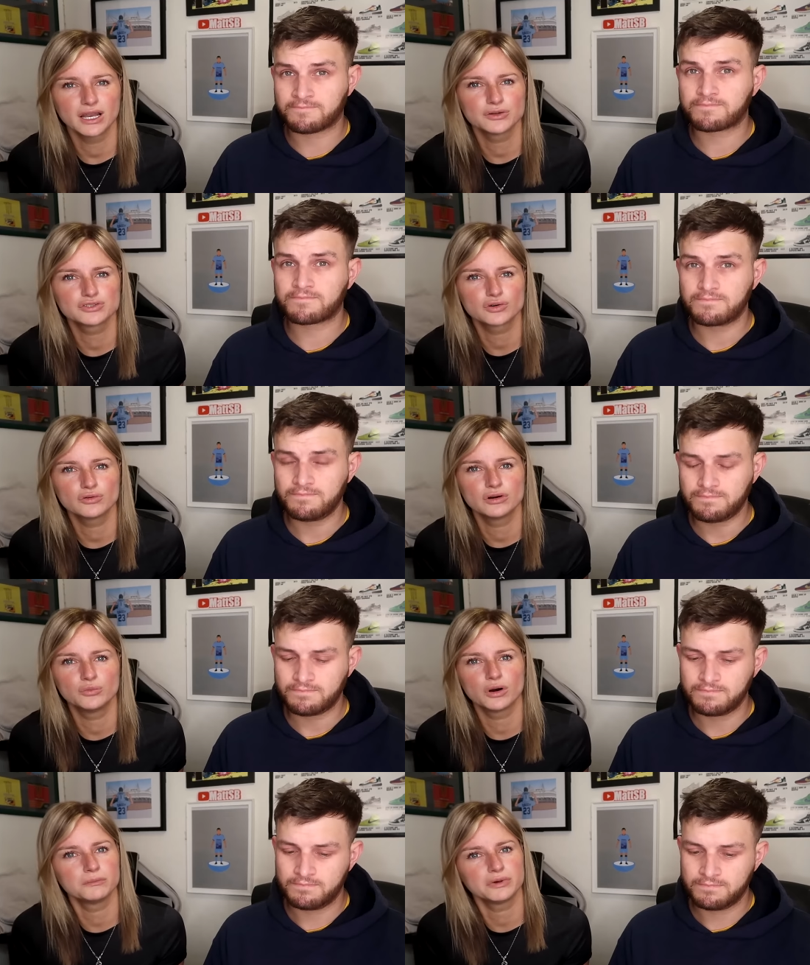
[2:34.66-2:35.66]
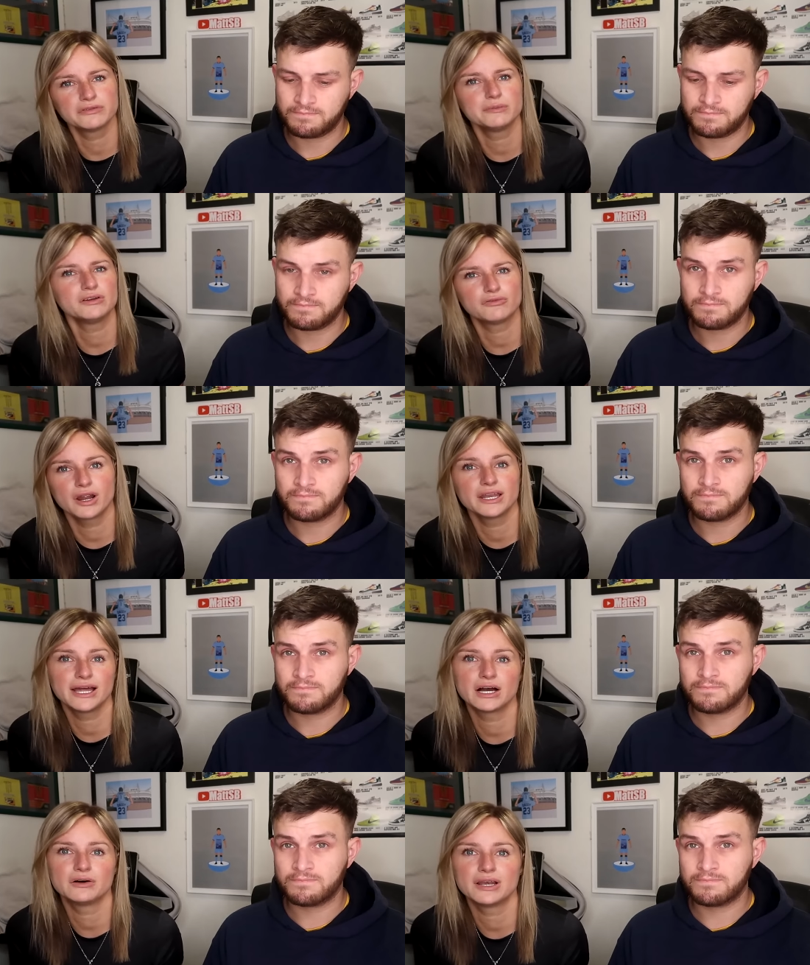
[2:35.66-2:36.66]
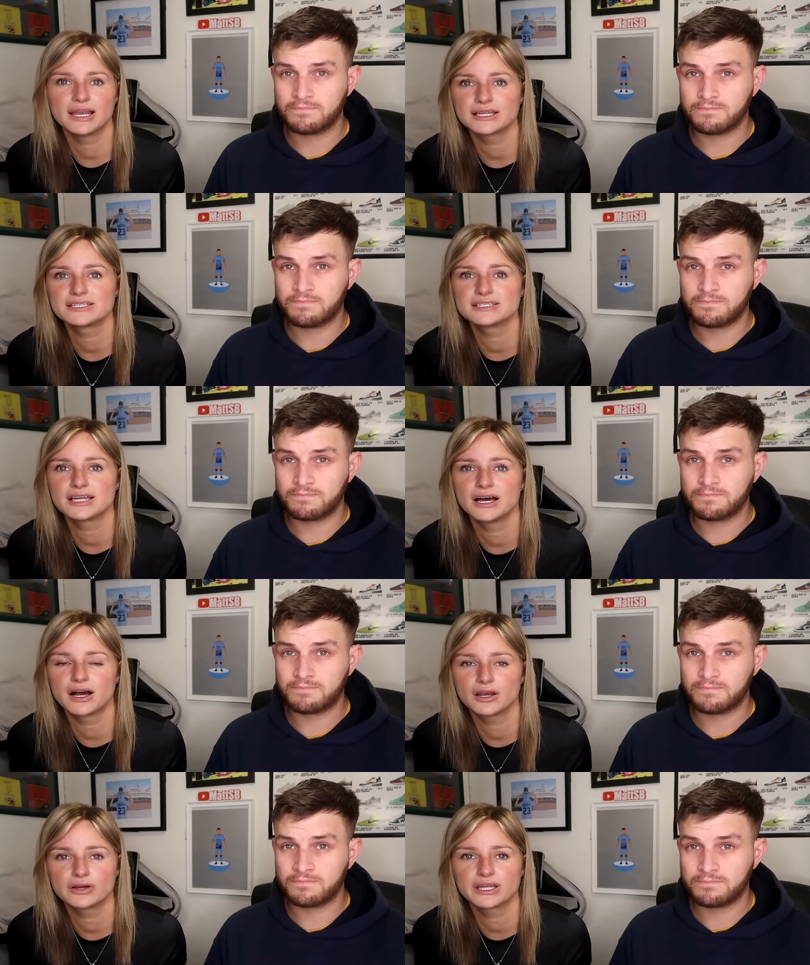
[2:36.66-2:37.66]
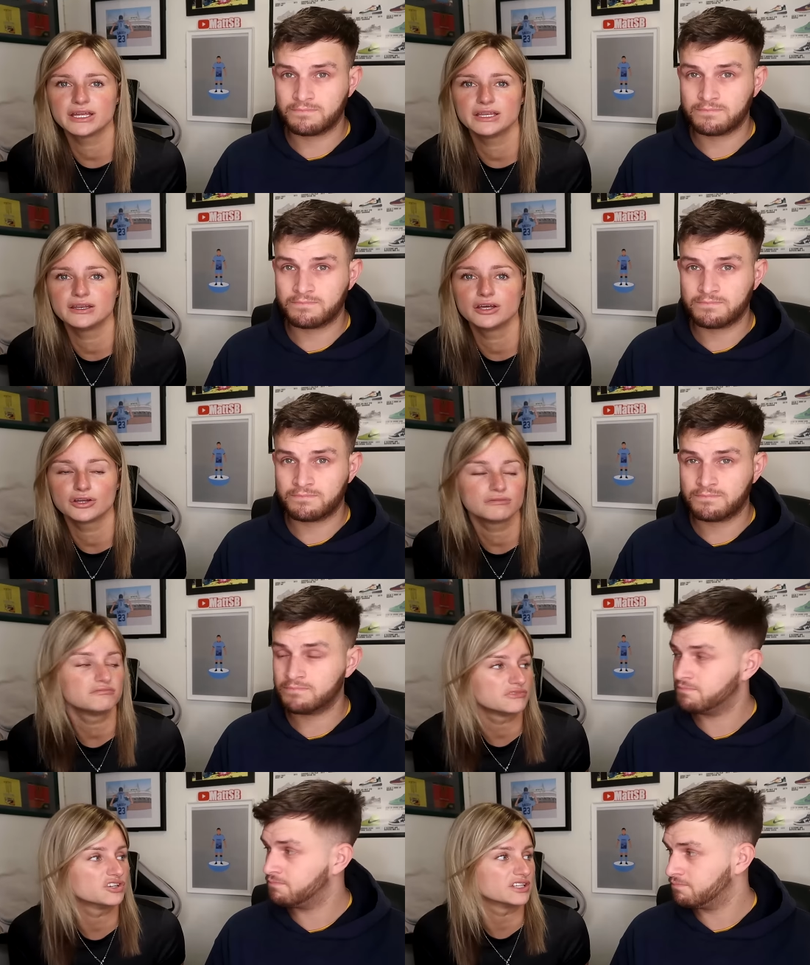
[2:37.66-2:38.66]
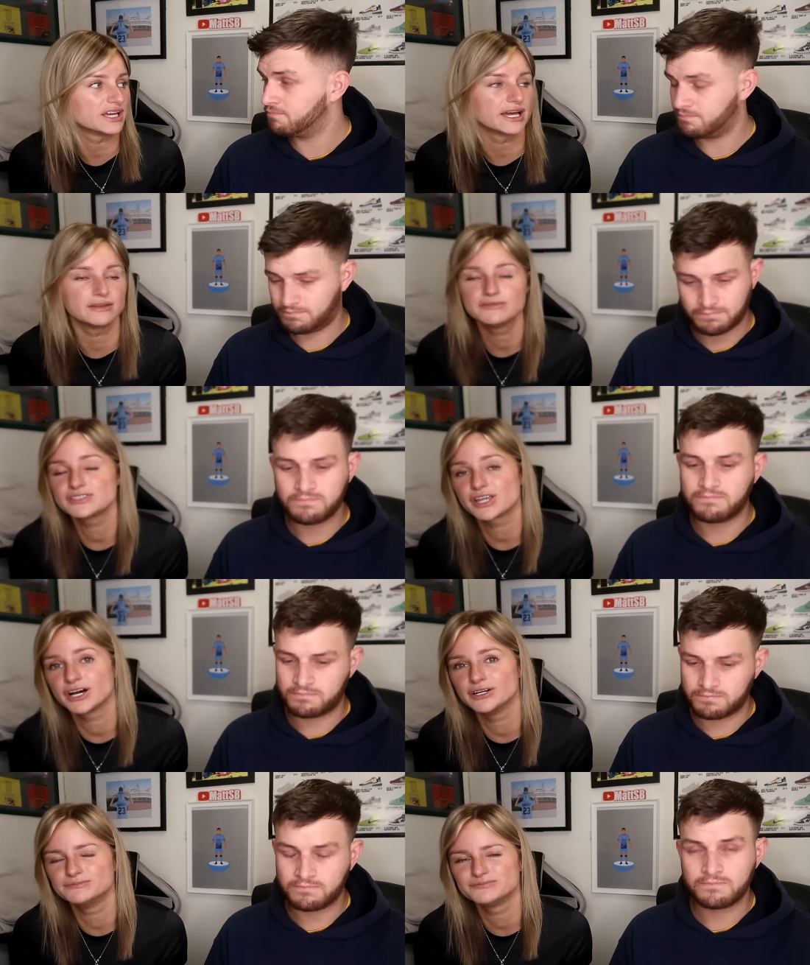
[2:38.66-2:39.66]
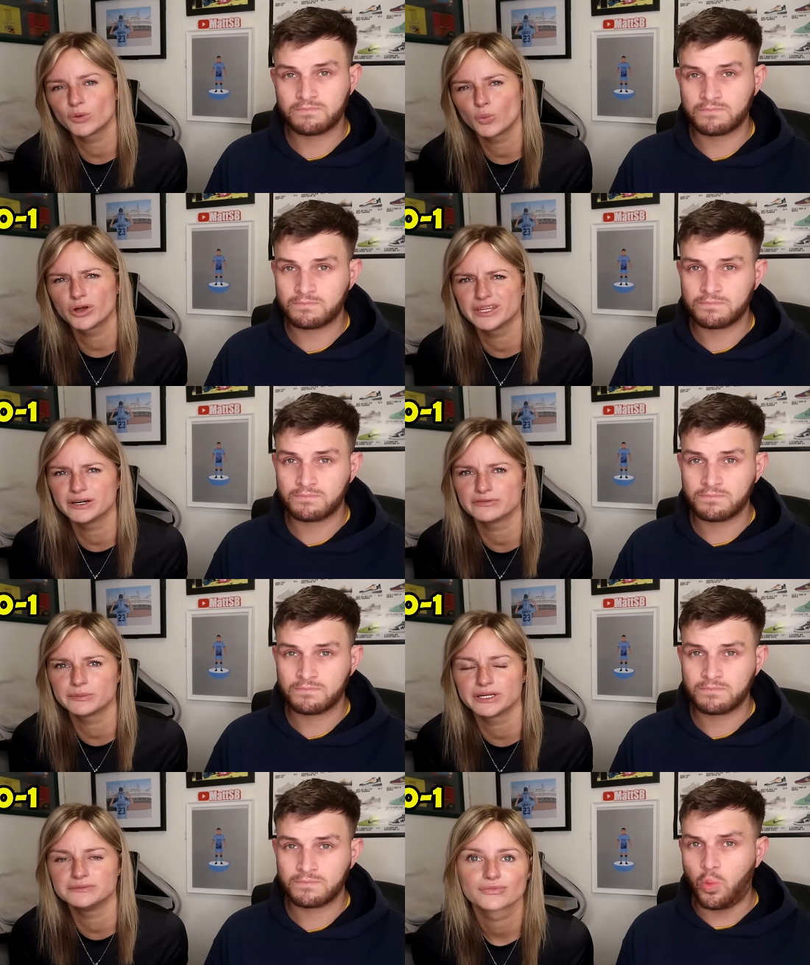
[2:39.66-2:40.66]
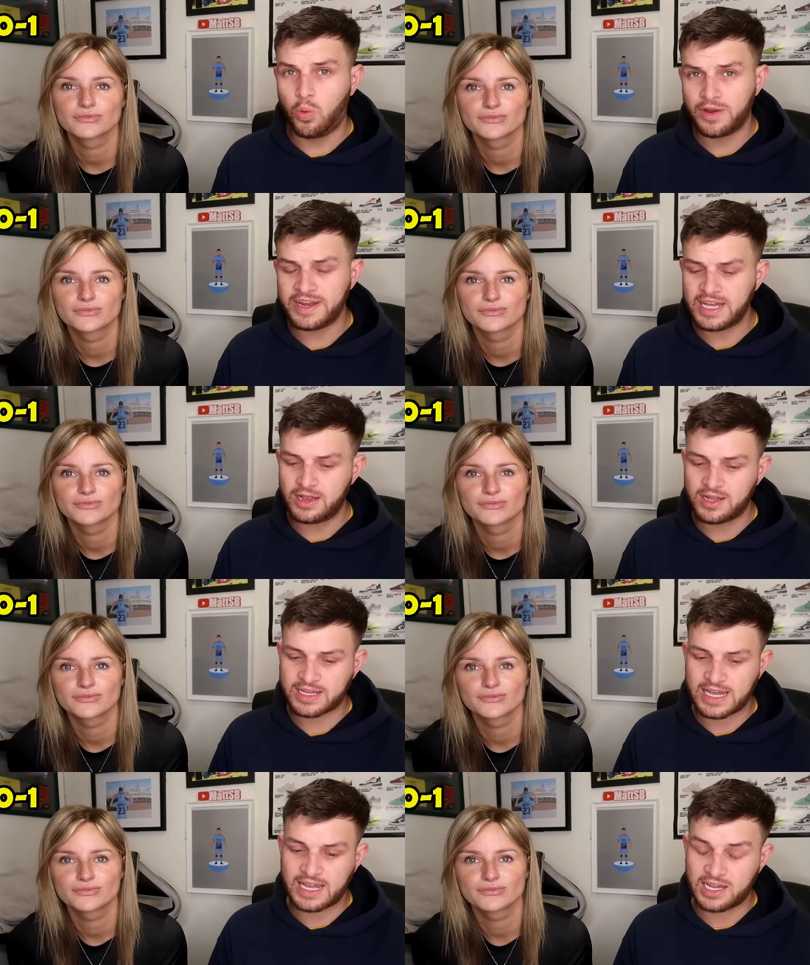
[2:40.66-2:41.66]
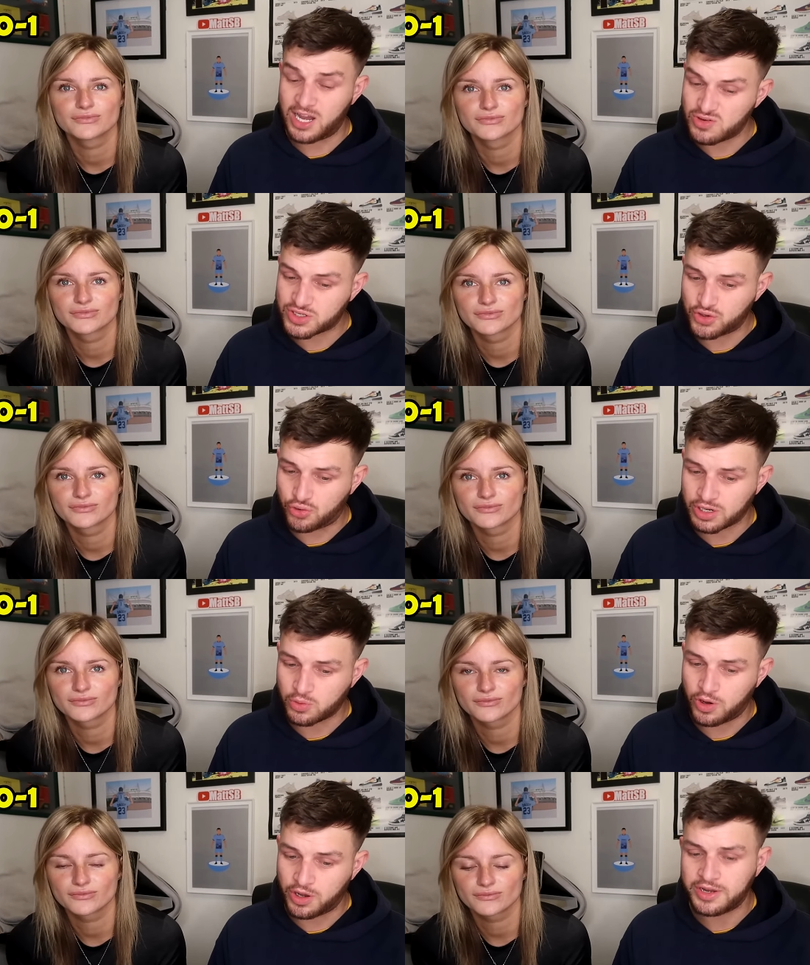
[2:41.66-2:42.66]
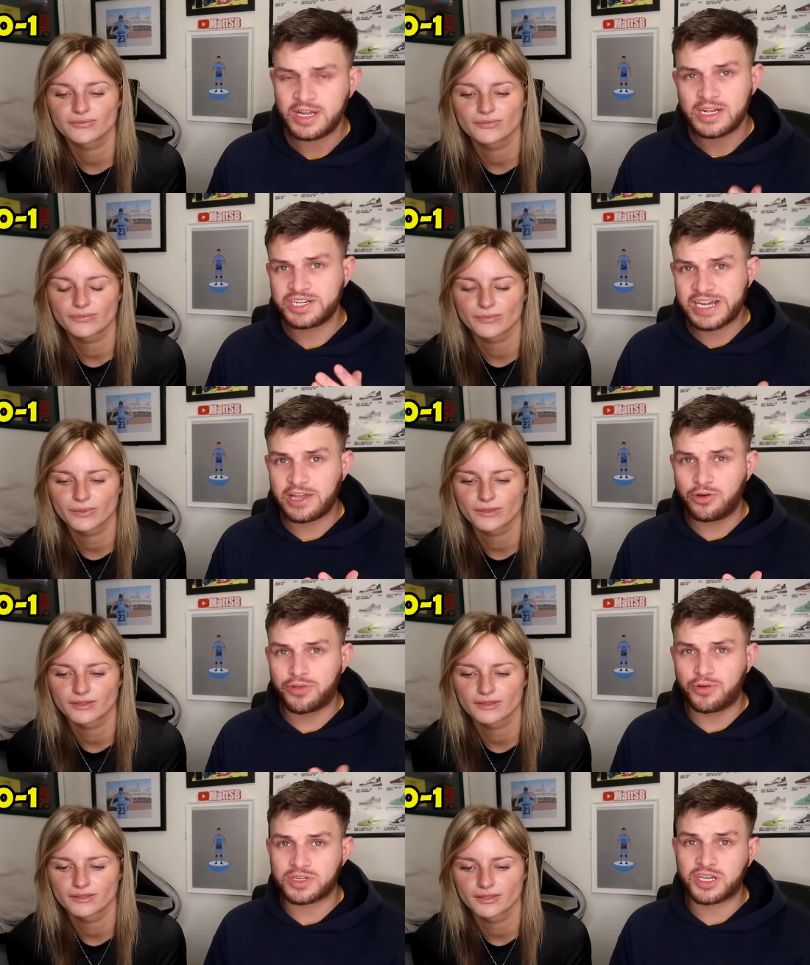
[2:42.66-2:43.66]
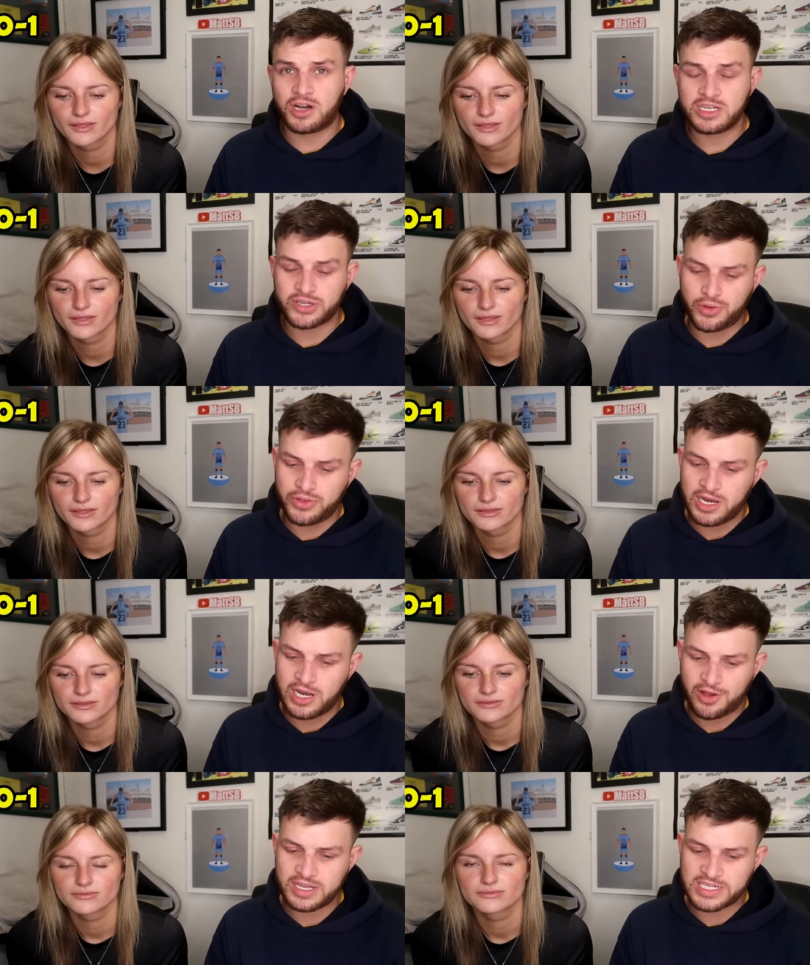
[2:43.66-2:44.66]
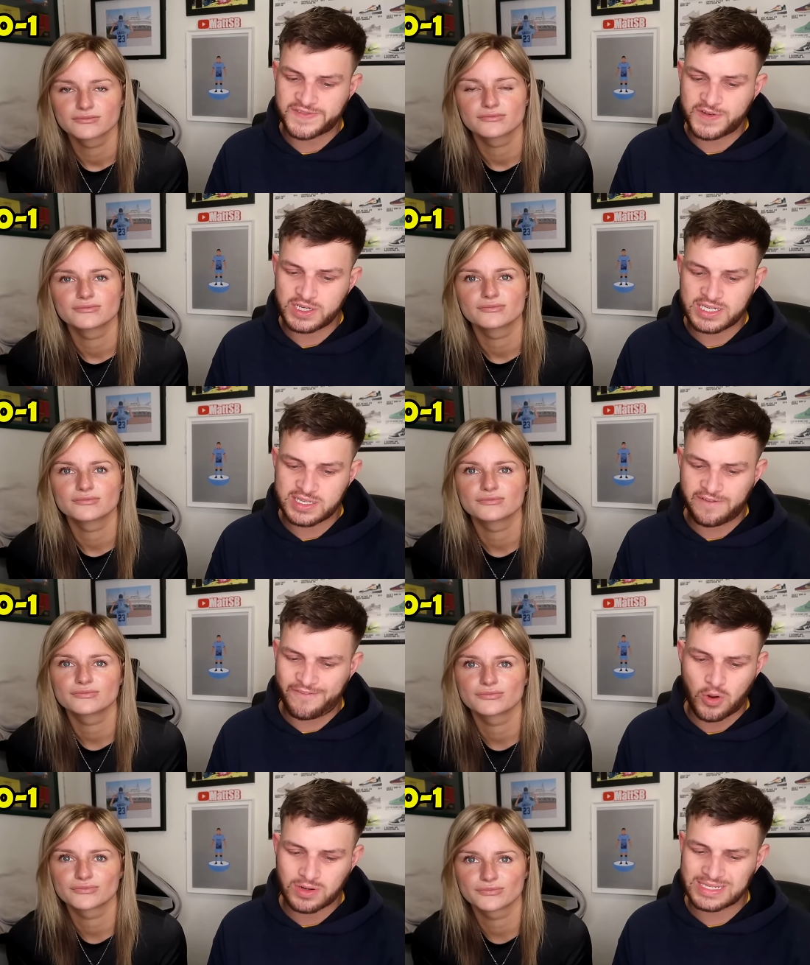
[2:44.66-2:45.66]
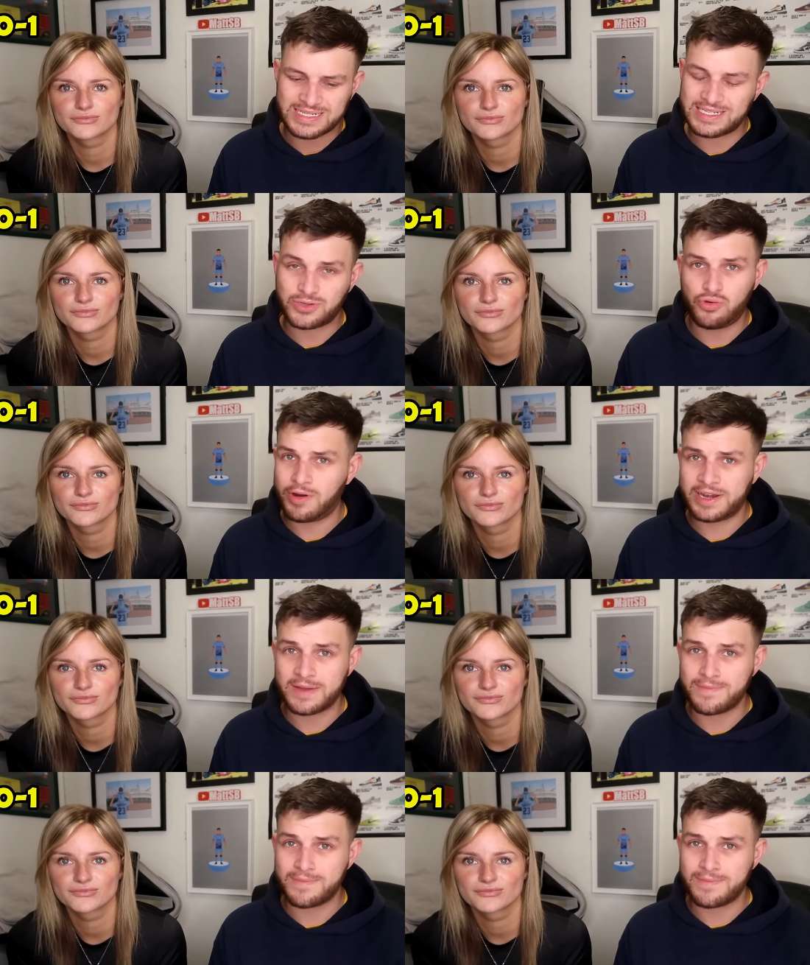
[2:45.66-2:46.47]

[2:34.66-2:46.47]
Speaker 1: low-scoring one. But for me right now, Leicester are looking good again, so 1-0 for me.
Speaker 2: 1-0, okay, a low scoring one. Share your thoughts, guys, on the Lions versus the Foxes. It's already a